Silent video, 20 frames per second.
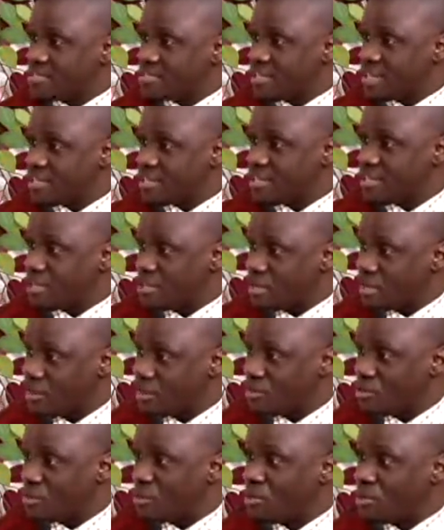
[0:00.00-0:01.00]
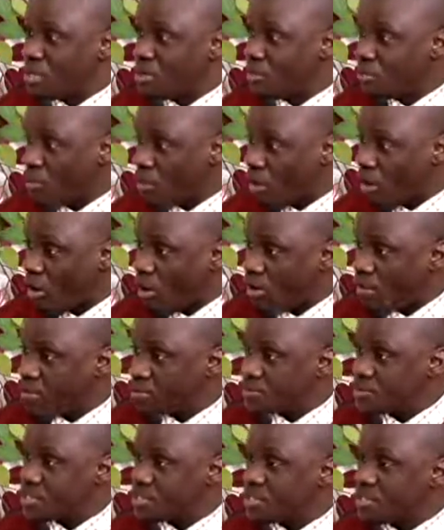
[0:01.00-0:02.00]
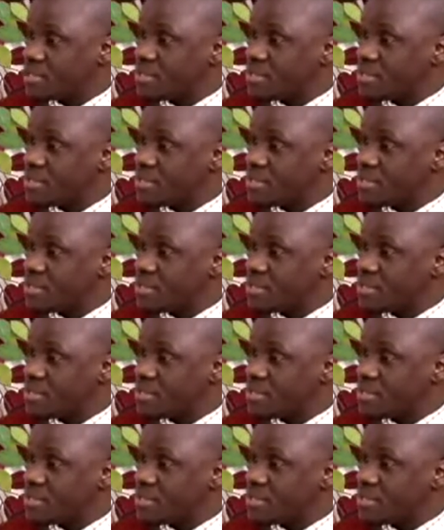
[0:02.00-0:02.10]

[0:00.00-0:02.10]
started growing crops,